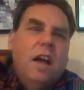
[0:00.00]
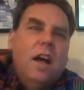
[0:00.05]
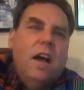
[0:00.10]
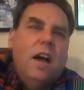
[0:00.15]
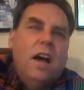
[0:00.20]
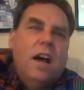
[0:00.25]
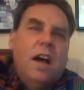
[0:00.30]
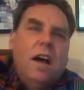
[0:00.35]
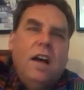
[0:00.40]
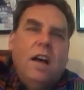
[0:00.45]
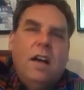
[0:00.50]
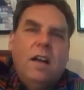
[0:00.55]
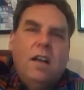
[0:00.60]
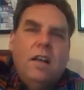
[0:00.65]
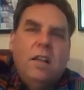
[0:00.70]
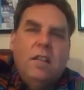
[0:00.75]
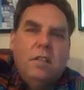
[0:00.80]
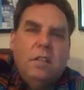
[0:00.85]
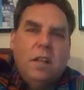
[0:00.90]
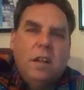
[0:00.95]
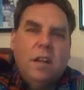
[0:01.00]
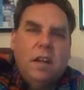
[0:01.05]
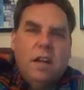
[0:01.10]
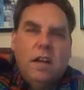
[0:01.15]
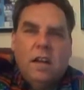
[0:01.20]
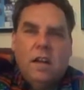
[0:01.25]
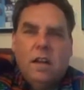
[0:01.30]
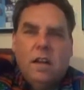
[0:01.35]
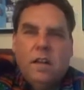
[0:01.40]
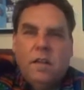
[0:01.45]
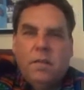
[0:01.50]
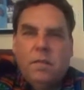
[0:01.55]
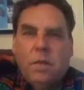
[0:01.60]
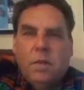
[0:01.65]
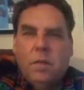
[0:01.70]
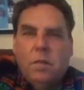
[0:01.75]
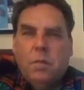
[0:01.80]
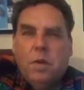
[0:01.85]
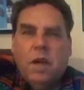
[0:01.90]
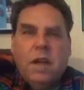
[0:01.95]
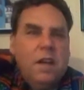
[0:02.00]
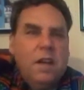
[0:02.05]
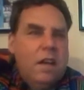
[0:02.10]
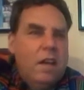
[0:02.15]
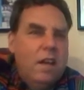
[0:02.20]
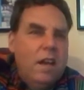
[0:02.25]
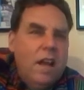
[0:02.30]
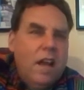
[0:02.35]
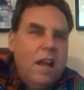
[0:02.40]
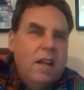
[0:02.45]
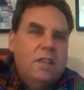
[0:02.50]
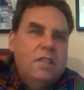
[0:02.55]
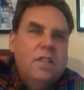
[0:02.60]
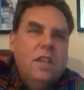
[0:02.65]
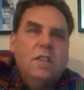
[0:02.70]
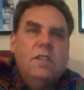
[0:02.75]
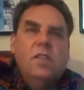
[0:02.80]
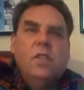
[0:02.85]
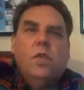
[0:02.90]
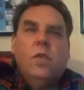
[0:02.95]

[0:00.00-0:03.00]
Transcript: but not such a